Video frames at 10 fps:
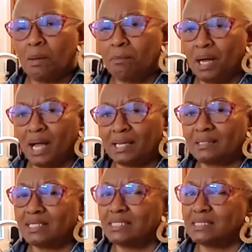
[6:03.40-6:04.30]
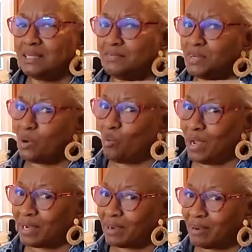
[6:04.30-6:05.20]
but it's even
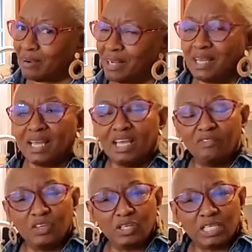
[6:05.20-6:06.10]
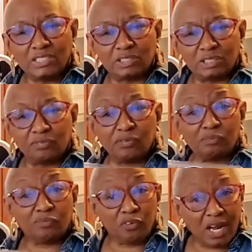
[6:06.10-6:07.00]
quicker if you can do it
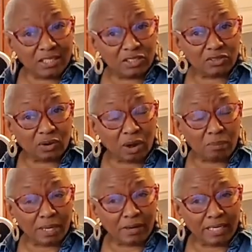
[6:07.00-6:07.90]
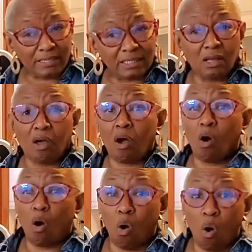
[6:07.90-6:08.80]
from fresh strawberries
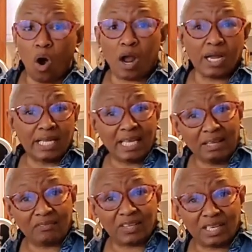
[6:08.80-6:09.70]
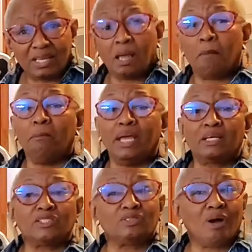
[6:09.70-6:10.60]
or even make
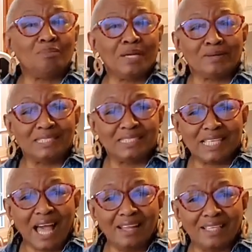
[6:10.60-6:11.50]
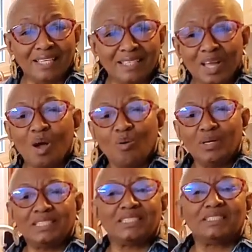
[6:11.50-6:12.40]
a strawberry salad
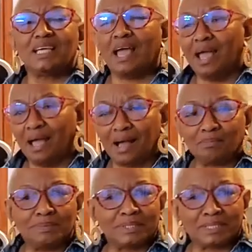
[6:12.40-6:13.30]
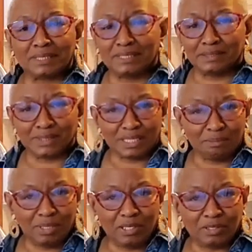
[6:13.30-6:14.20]
which is absolutely
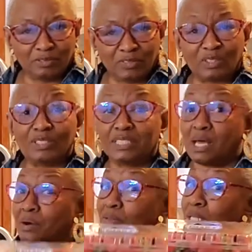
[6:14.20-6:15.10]
beautiful. So